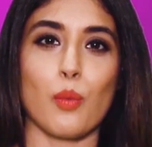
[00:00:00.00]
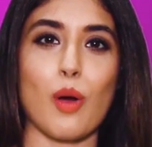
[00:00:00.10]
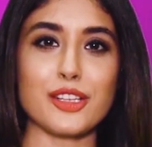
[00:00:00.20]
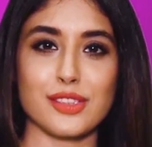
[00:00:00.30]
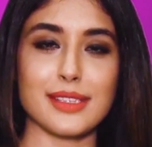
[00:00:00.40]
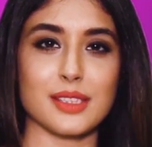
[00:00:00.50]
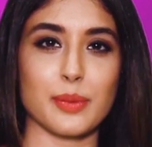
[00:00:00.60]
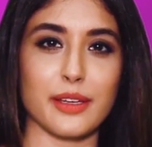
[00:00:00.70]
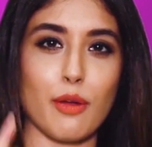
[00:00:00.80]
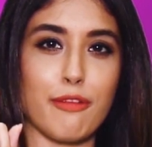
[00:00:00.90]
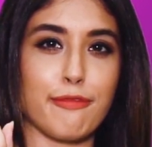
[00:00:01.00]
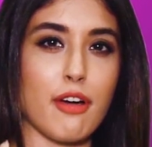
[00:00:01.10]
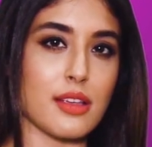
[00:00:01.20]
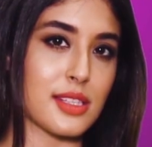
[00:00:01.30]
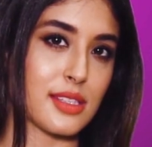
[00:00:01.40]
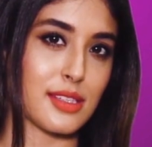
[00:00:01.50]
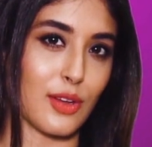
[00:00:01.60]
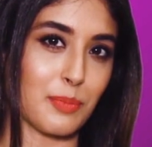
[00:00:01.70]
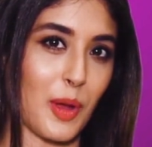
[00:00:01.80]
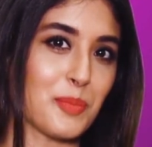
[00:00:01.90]
Watch this video first
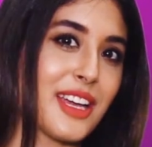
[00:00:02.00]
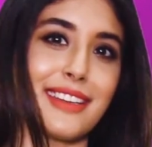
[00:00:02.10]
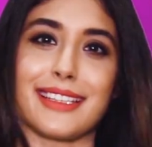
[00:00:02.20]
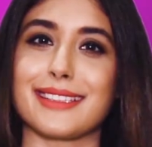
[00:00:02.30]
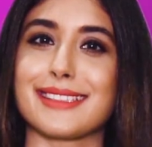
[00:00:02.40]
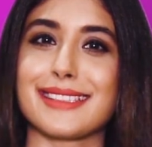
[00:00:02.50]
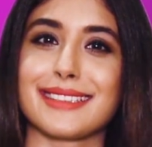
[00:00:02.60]
on Pop Diaries.